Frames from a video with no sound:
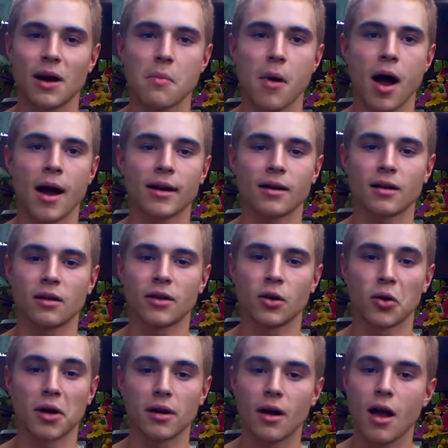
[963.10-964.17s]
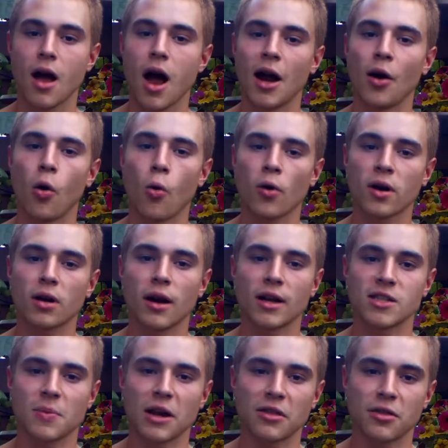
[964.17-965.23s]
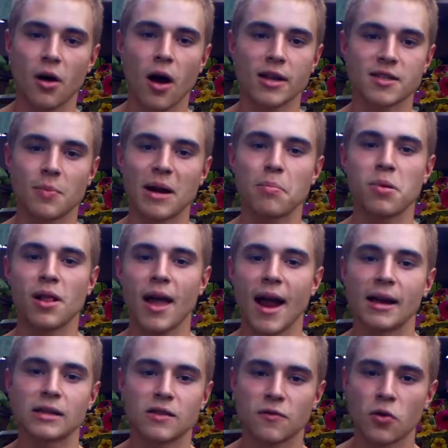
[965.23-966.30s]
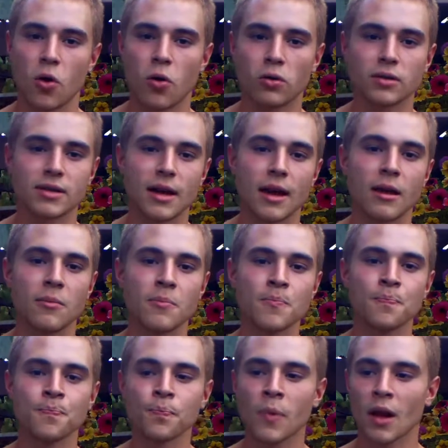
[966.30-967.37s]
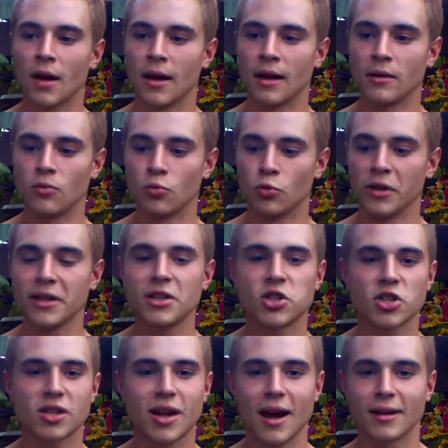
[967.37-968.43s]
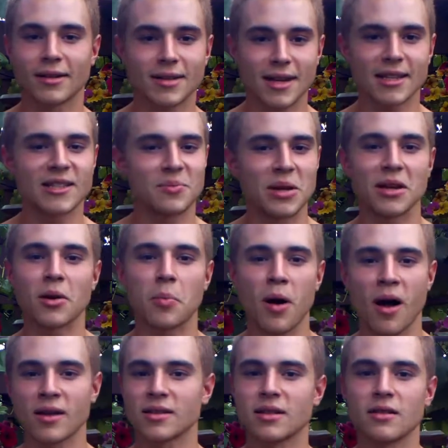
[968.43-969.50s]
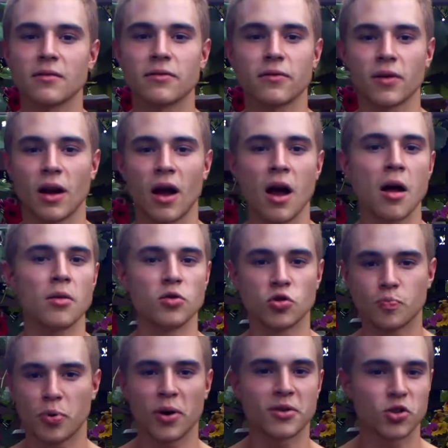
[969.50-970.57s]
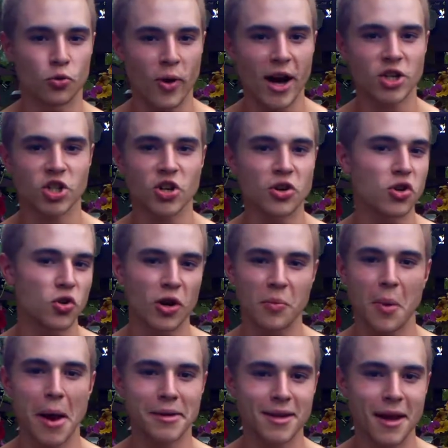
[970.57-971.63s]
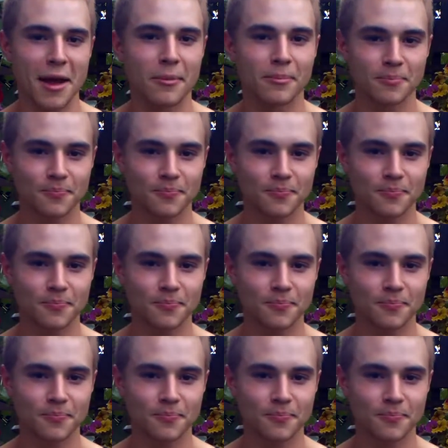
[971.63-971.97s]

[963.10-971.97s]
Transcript: my mind, clear it. I organize my thoughts, my plans for the whole day. It really just kind of sets me in a positive direction during my day.